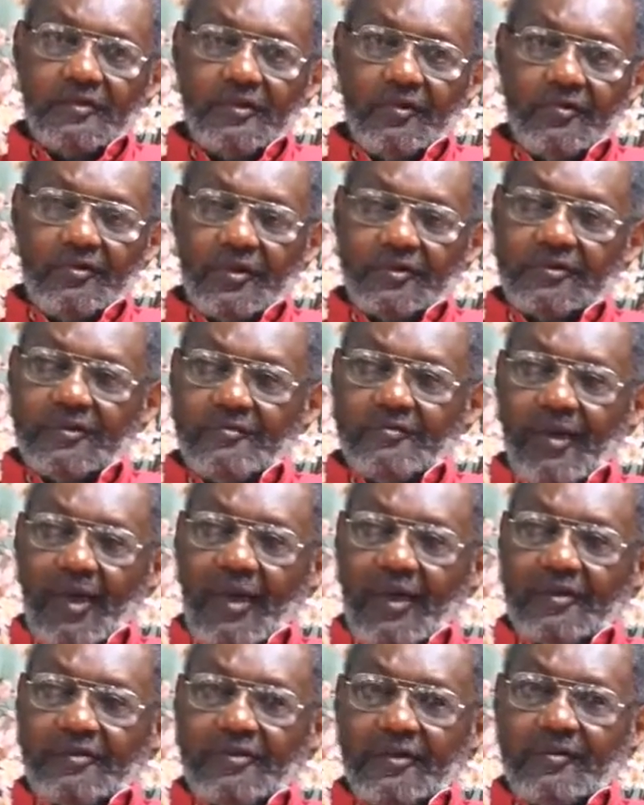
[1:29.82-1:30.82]
So we just
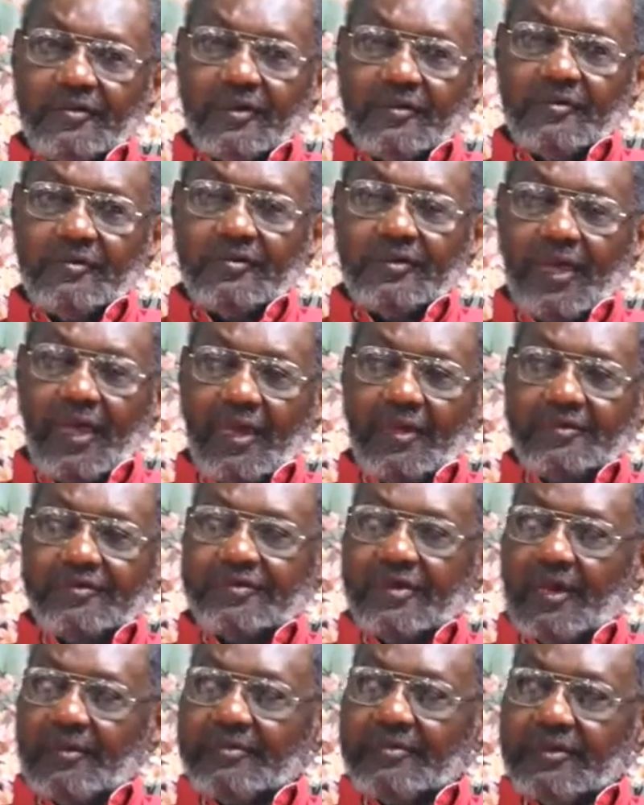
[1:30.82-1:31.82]
combined some of the dance
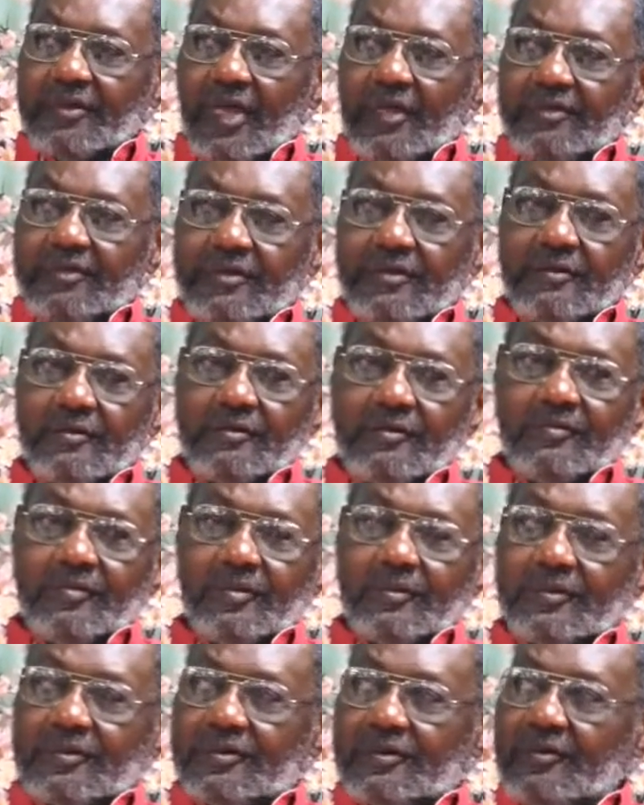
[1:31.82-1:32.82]
steps that I knew that we
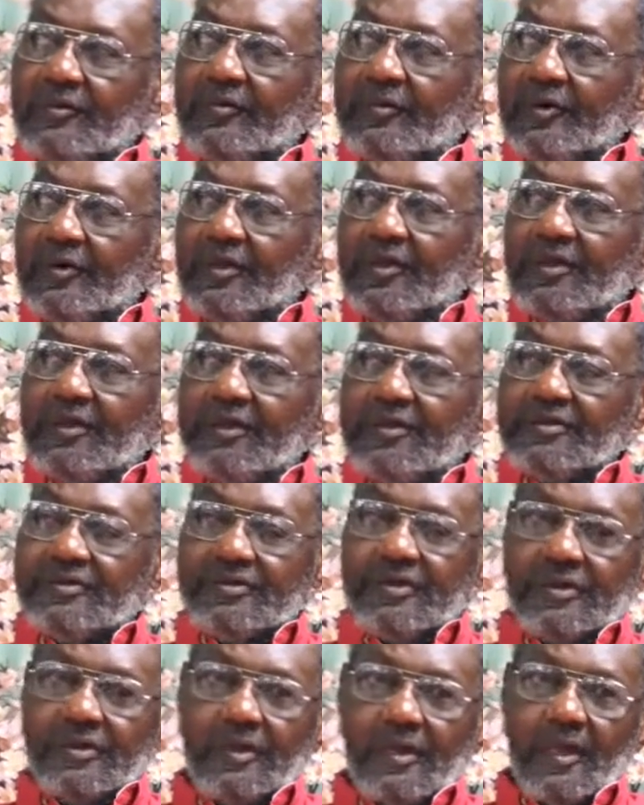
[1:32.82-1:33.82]
could do real
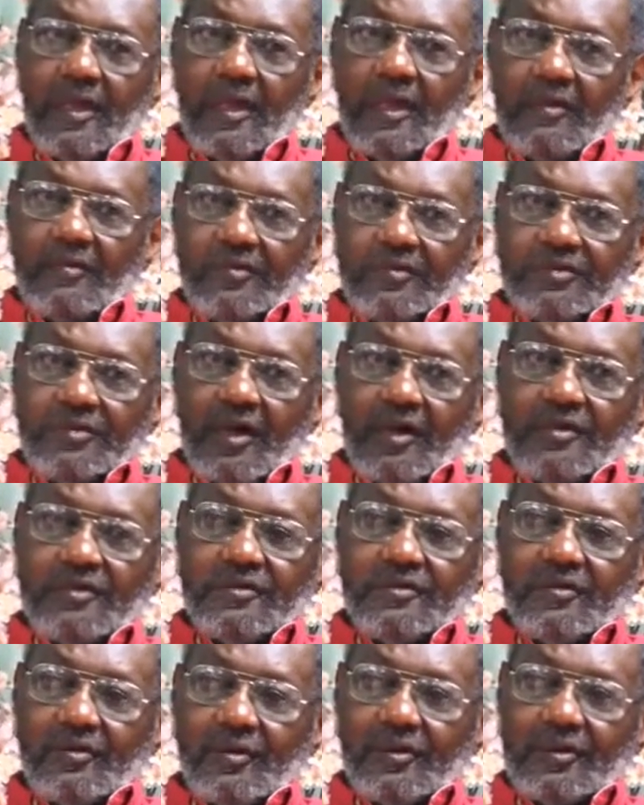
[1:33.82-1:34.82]
easy. We started
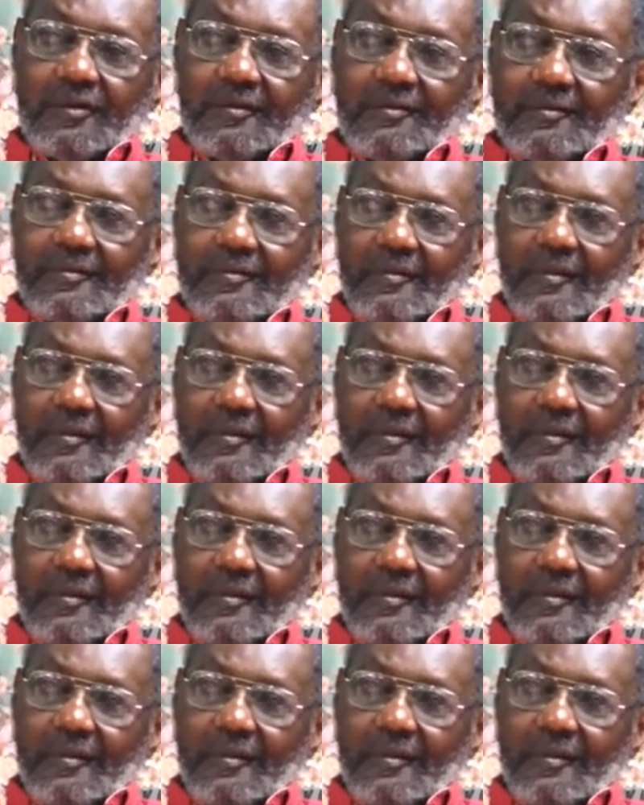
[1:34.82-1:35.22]
doing them.